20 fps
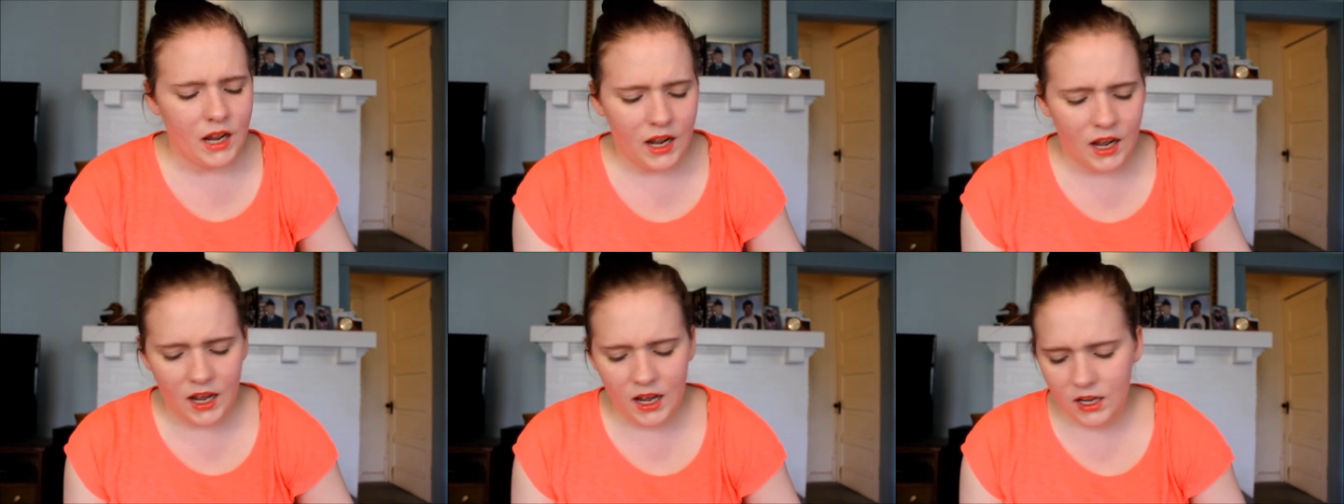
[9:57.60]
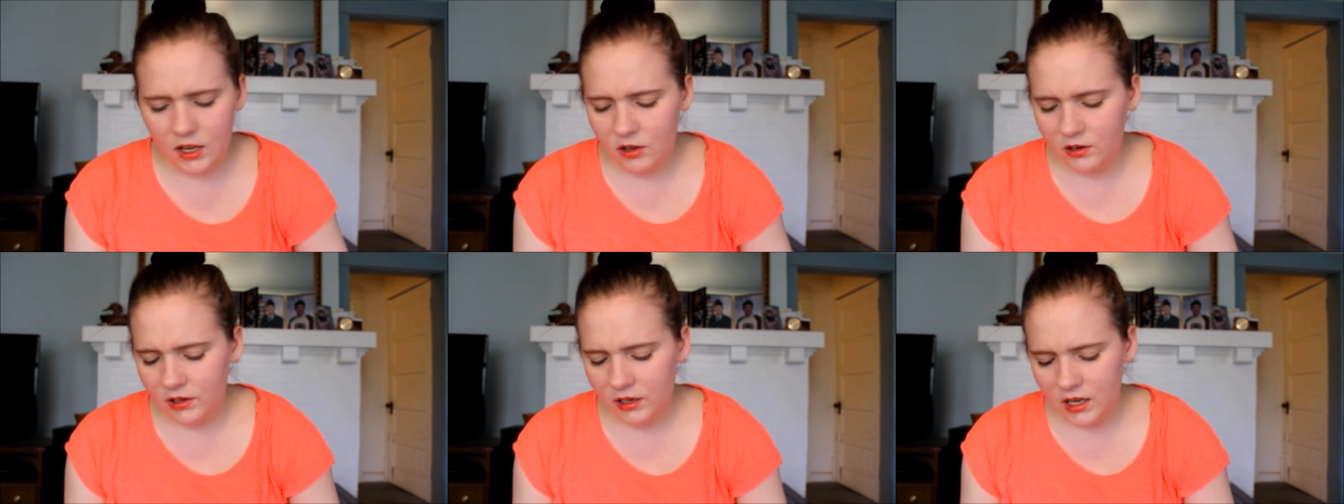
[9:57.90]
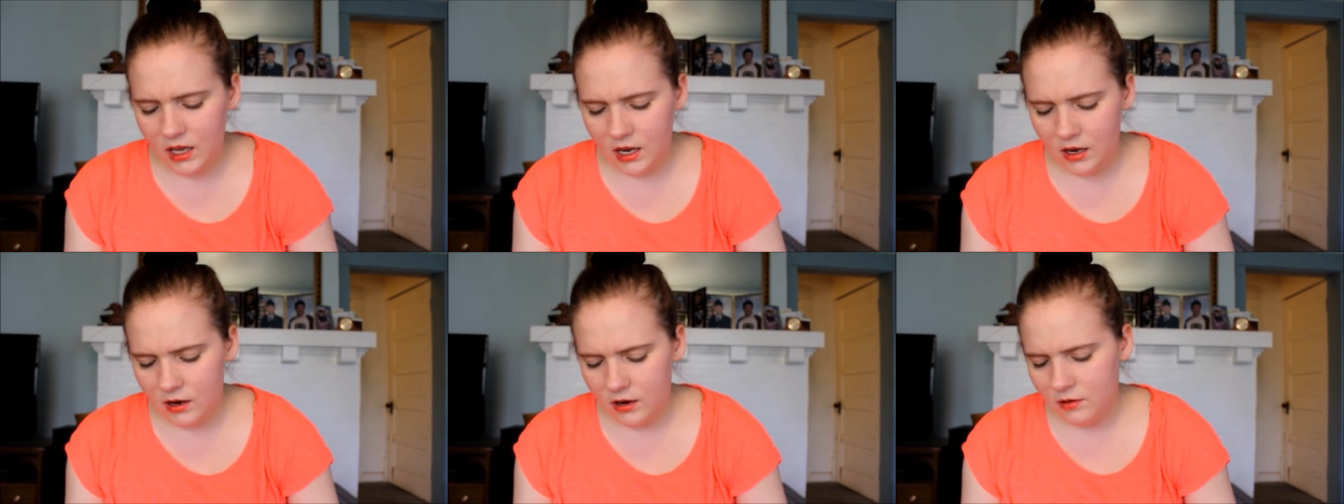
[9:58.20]
I couldn't
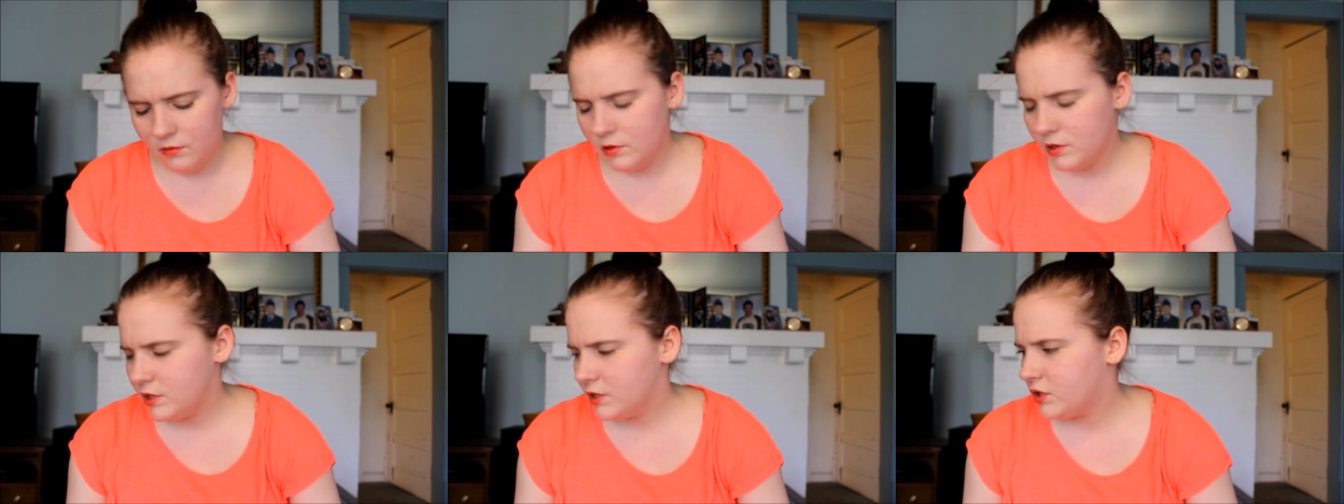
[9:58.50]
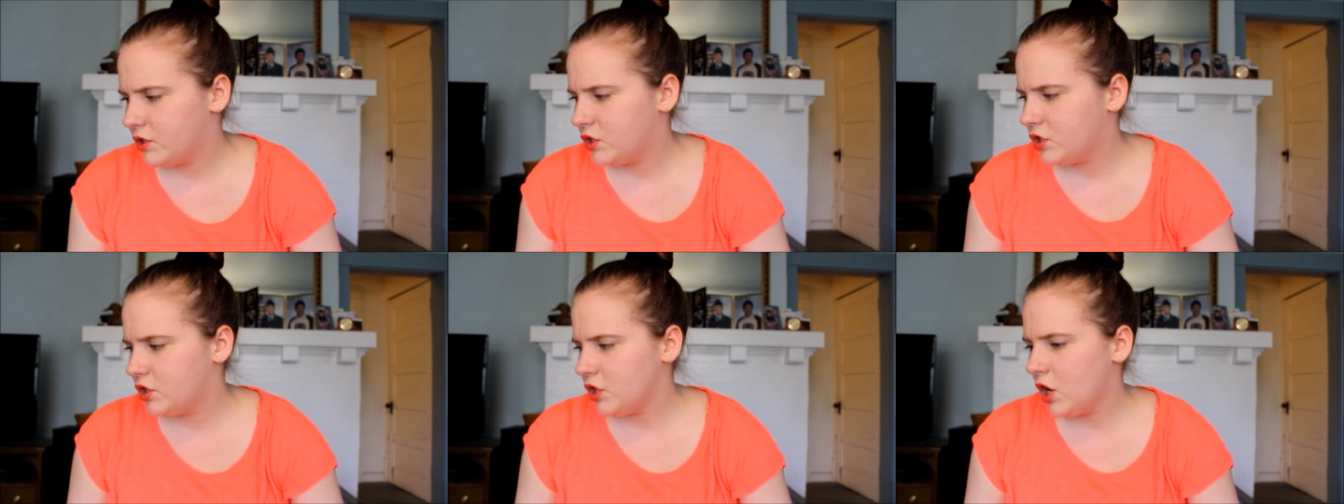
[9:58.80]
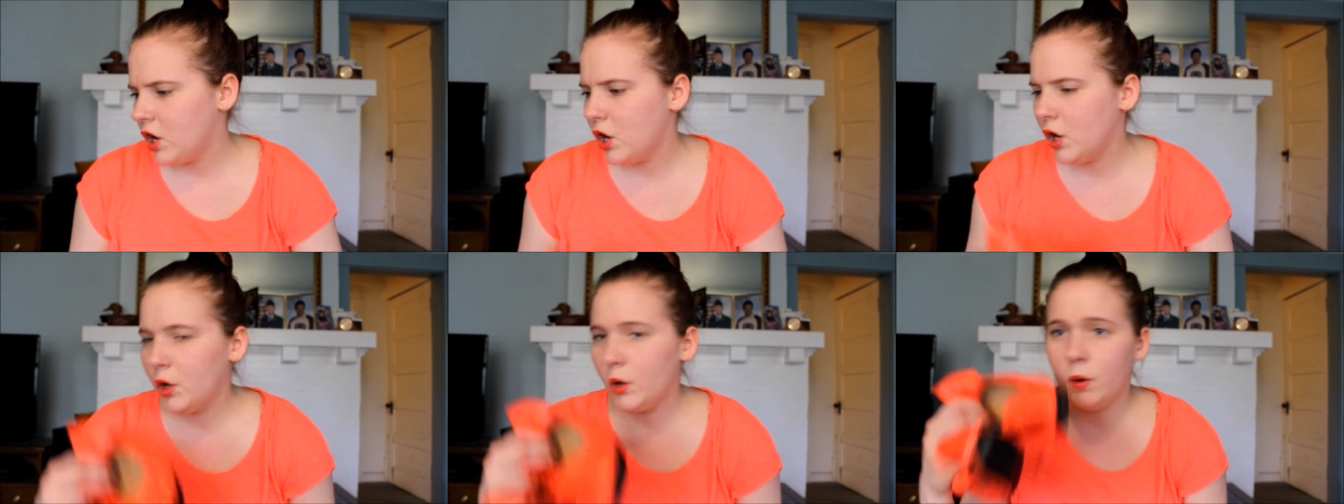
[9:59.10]
get it.
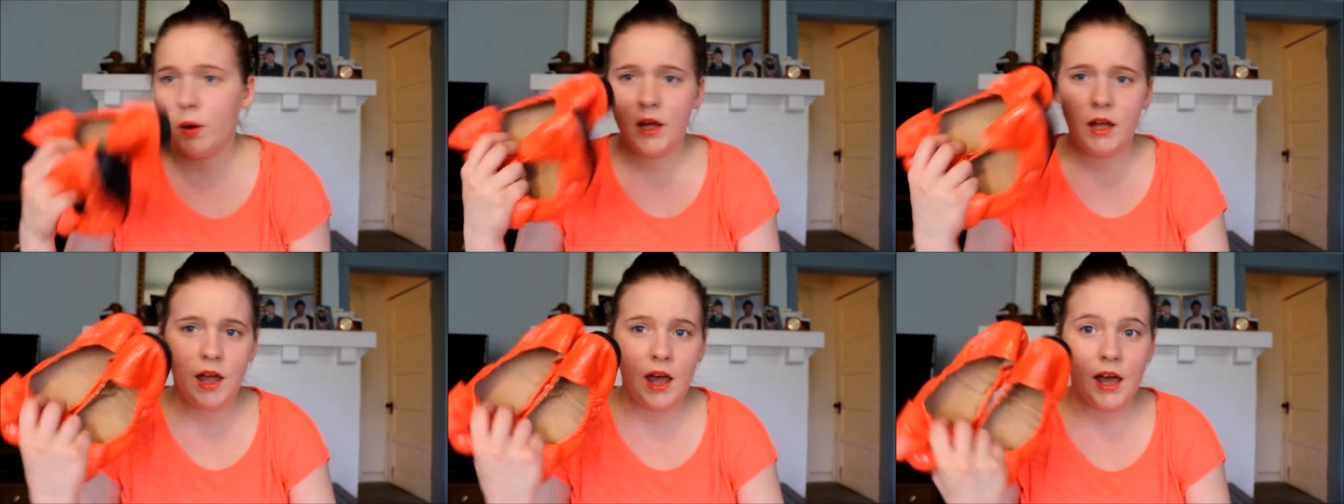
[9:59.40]
So